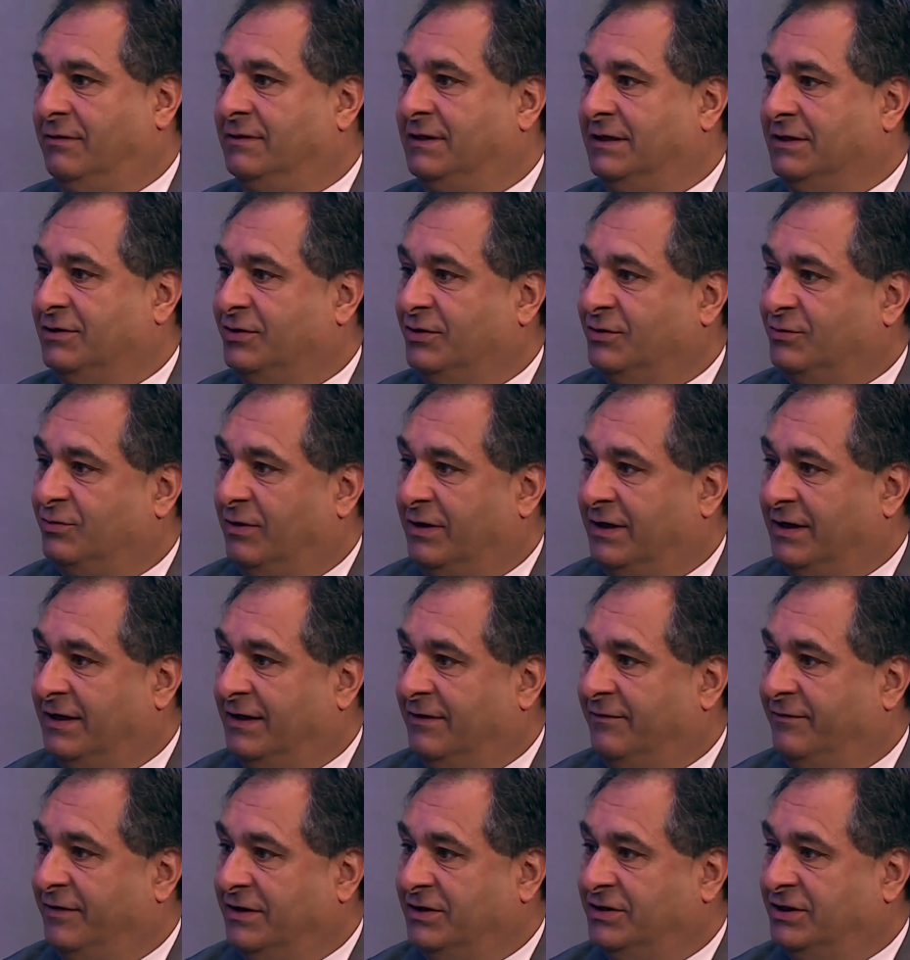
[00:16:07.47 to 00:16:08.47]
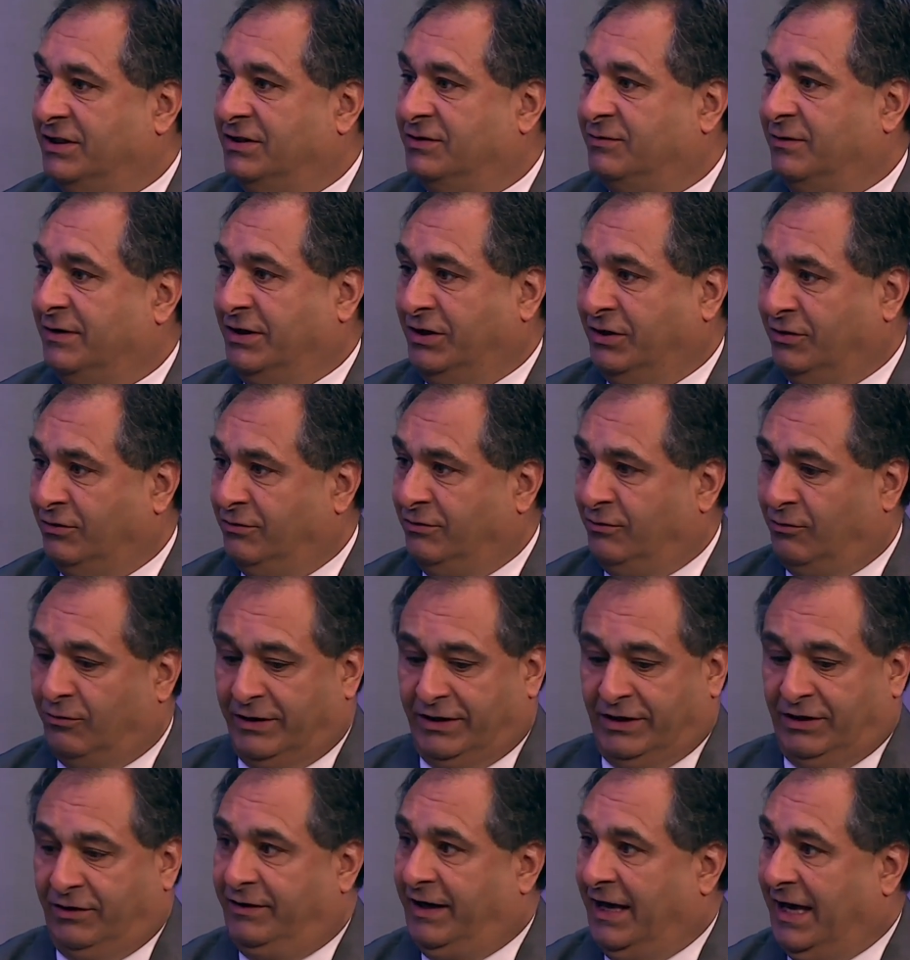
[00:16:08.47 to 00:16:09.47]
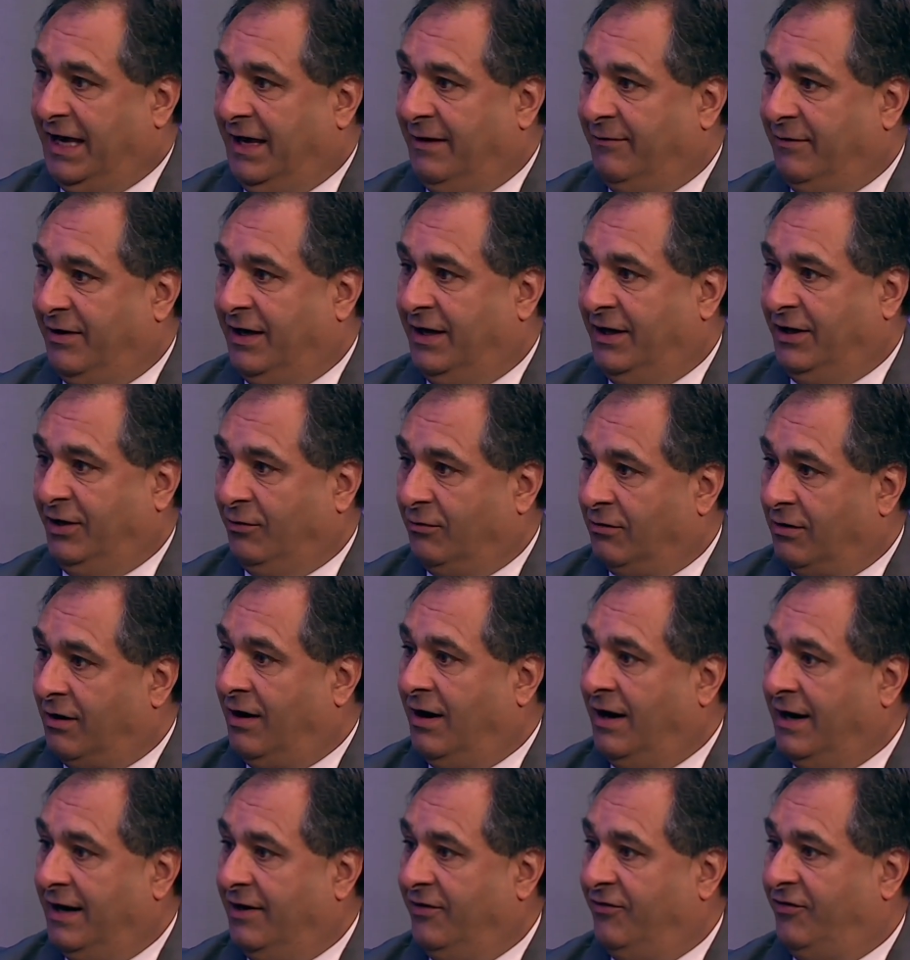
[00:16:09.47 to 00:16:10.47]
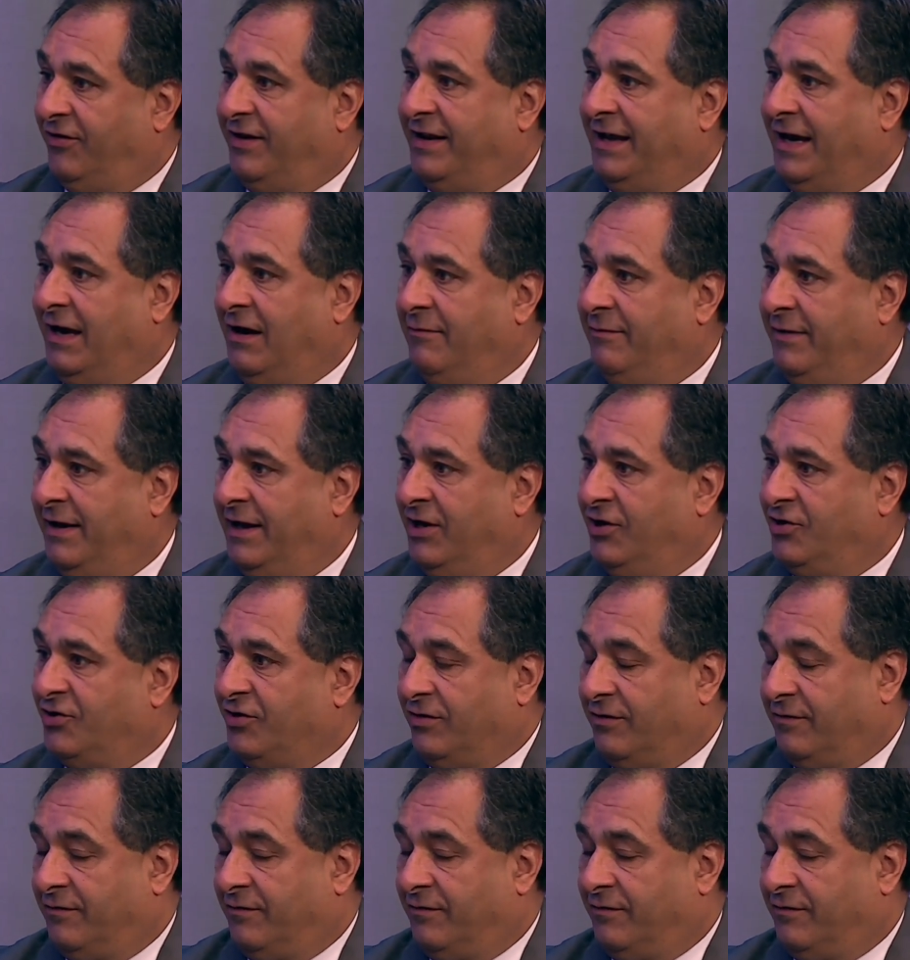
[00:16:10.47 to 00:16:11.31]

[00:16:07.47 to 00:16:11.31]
This is one of the visions when you came in, you were hired as the town manager.